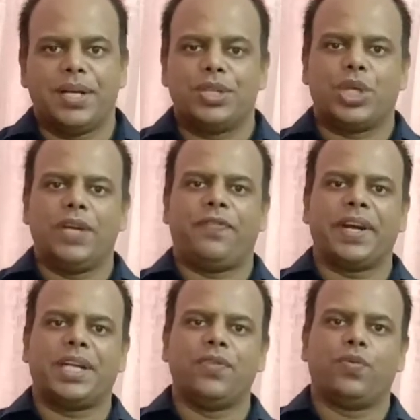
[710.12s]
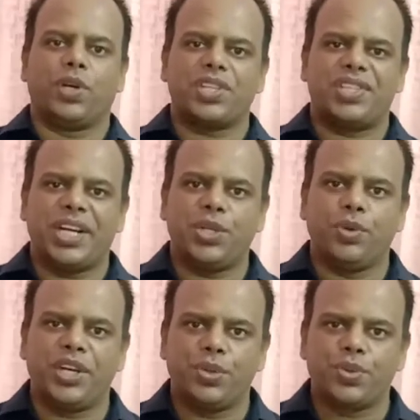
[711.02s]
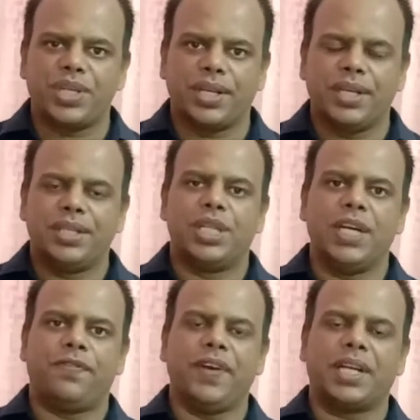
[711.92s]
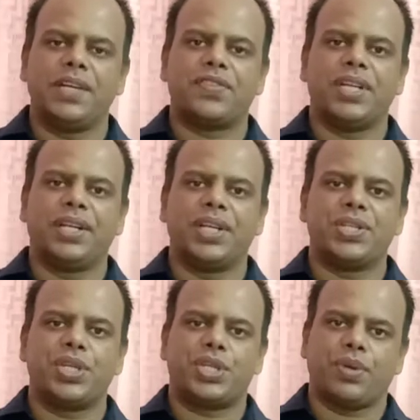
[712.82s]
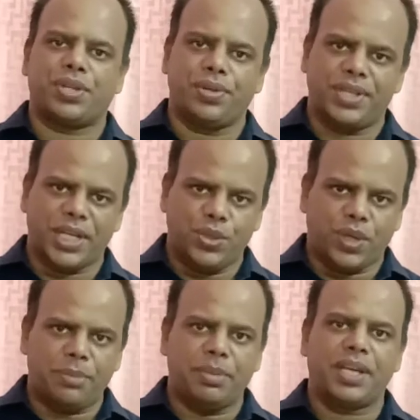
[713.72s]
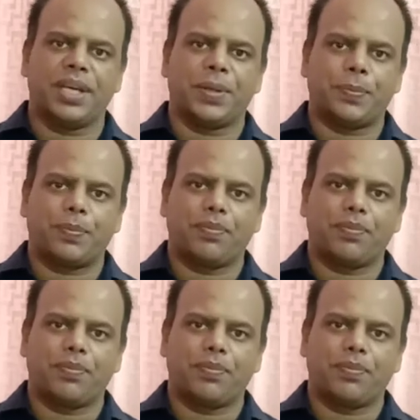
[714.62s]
The effective words that you are using, the effective sentence structure that you are making,